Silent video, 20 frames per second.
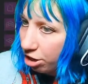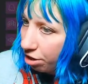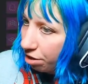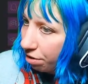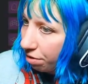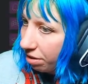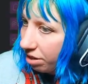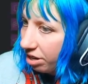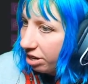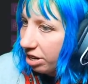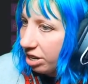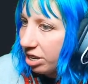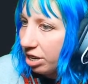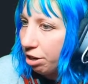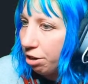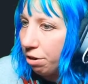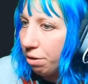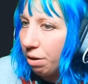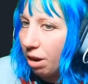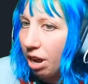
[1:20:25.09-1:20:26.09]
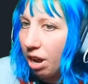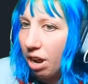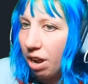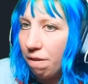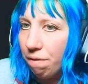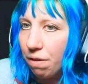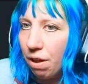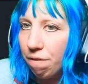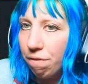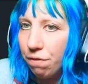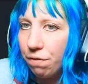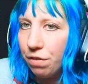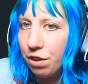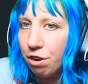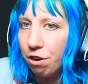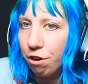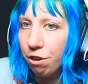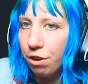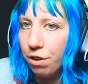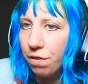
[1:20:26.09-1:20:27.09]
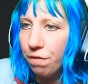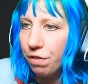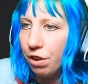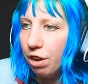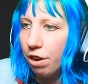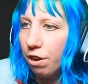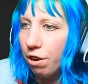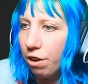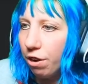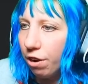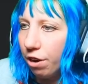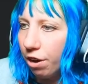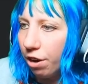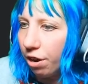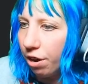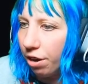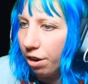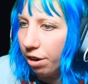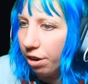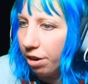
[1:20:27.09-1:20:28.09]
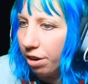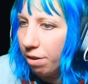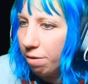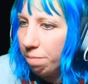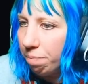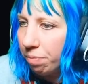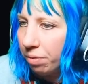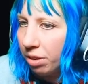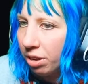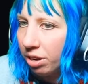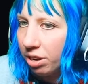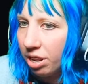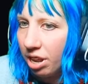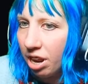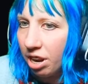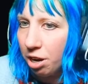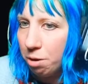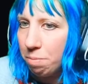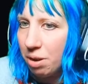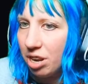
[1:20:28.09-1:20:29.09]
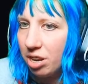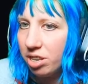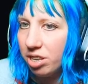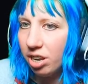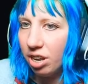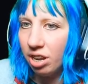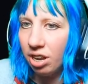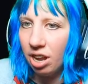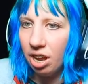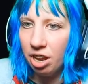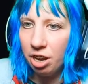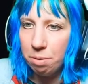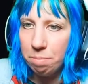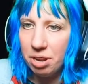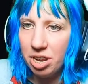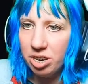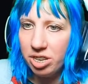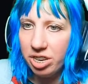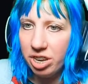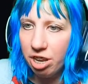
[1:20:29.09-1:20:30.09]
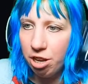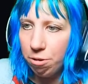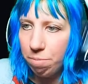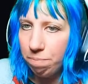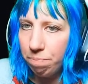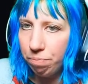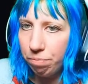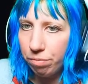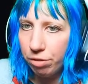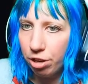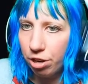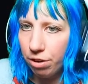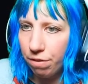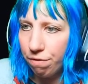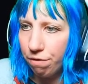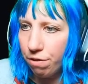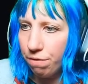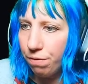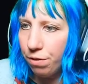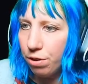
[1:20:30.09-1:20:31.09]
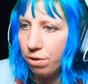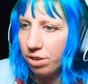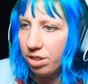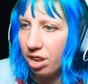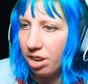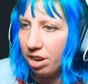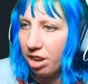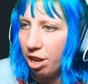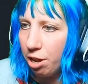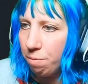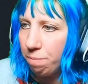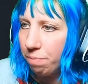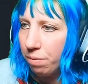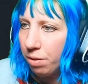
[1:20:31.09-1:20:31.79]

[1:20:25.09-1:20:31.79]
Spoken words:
So you need to have everything over on the animator over on Voxedit.